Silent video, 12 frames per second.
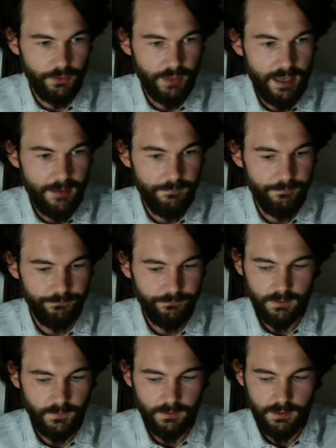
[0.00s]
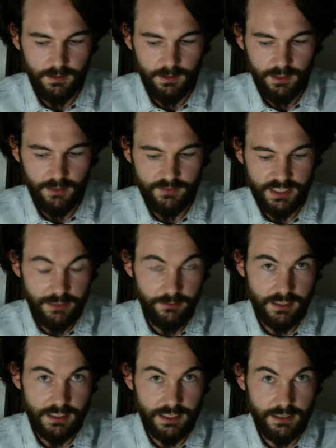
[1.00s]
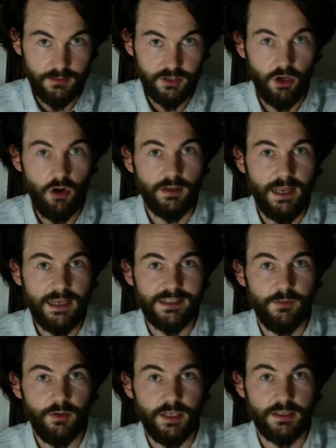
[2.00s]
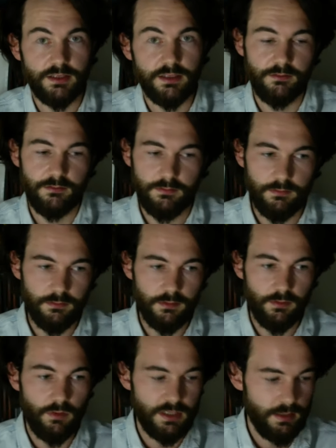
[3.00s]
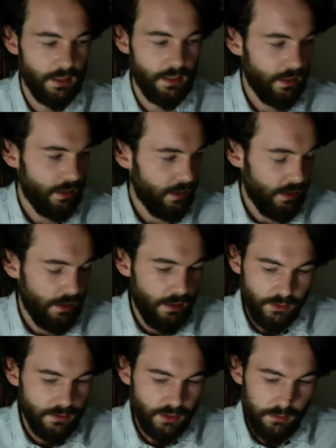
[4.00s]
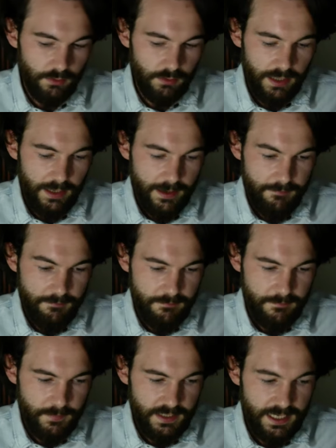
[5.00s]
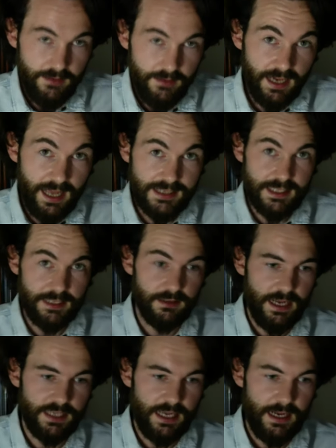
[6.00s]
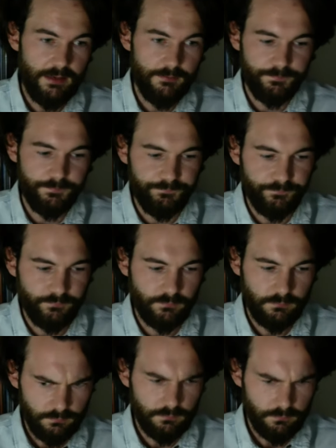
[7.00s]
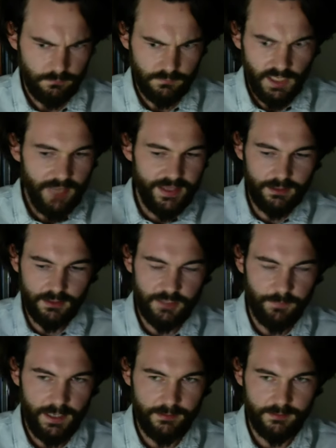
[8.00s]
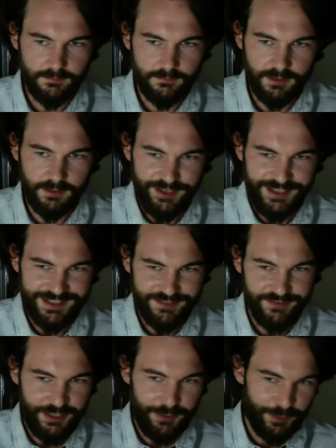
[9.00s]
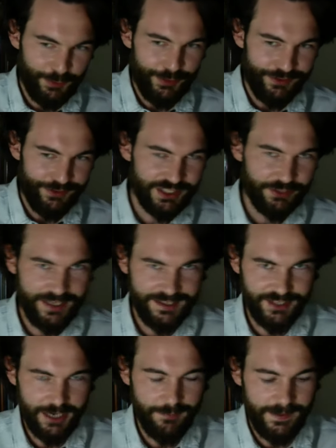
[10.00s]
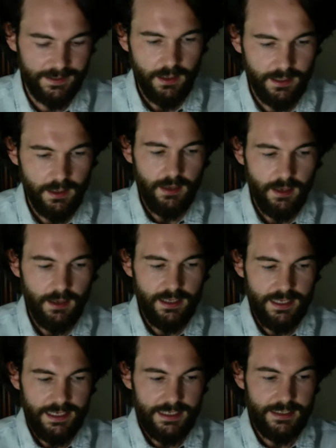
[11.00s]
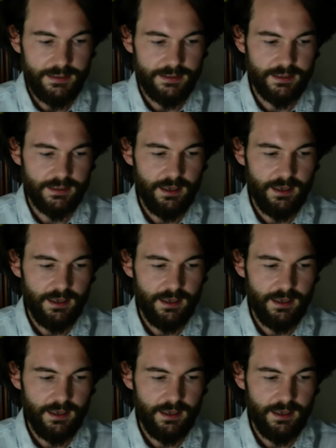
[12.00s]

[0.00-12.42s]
have seriously strong testimonies towards it. So last thing I'll say, and then I'll finish this video, but go onto the screen share bit, is